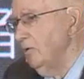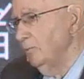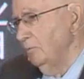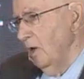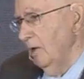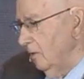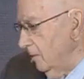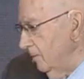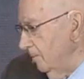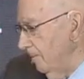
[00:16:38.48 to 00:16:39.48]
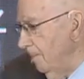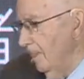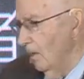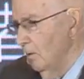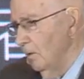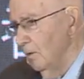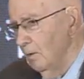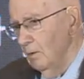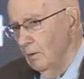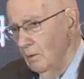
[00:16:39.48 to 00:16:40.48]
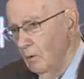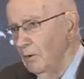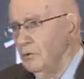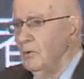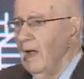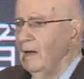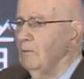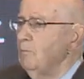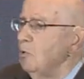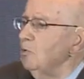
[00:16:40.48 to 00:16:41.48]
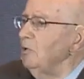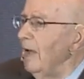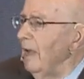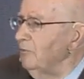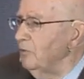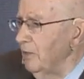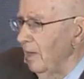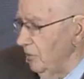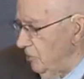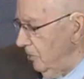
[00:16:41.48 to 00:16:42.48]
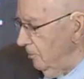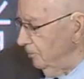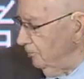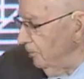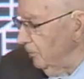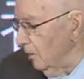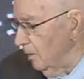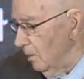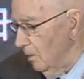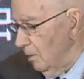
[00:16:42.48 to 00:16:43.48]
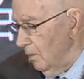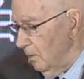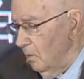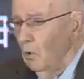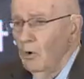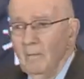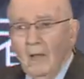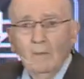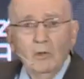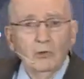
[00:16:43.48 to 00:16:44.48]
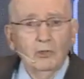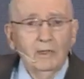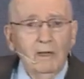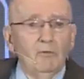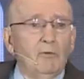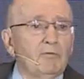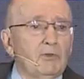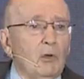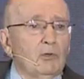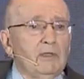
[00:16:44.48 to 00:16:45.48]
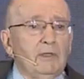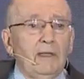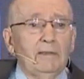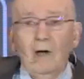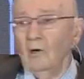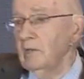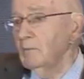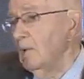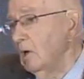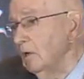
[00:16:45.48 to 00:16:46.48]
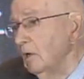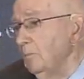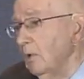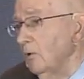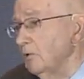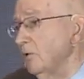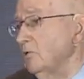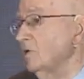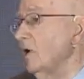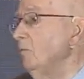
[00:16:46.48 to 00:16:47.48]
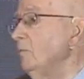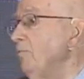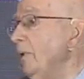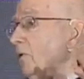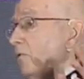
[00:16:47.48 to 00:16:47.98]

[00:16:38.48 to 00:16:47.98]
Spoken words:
your product. Or you had poor advertising. Or maybe you should never have chosen that target market because there's someone better